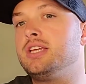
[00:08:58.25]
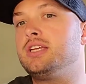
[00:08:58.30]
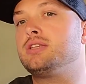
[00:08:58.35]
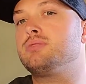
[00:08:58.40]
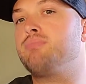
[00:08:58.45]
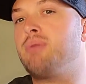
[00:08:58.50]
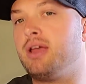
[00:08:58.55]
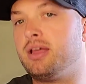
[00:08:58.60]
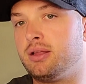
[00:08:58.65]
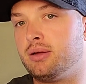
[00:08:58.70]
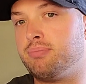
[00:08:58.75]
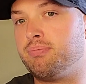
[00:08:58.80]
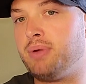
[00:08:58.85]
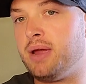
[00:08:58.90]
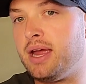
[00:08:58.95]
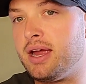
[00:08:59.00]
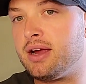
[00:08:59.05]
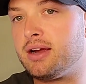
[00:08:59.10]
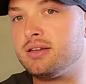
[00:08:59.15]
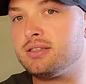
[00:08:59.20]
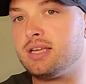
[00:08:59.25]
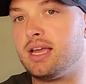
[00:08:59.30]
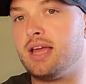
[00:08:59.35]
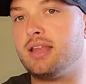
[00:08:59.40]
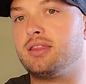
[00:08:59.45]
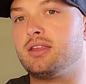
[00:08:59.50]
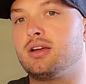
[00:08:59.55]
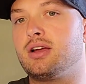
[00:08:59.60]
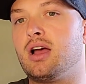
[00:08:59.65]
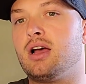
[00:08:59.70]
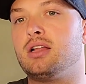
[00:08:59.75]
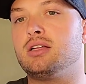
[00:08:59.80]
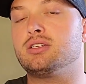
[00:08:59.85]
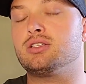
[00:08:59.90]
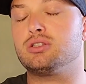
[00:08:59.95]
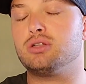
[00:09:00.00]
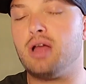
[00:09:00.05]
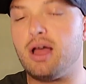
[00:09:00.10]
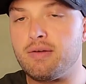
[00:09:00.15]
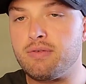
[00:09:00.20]
his Baylor Bears at the
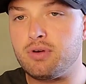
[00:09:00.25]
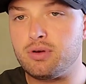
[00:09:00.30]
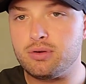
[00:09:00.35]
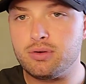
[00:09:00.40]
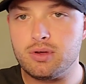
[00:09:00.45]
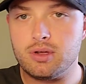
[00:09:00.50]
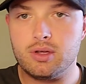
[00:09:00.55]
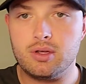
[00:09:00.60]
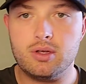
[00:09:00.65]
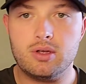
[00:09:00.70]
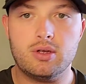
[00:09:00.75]
college level.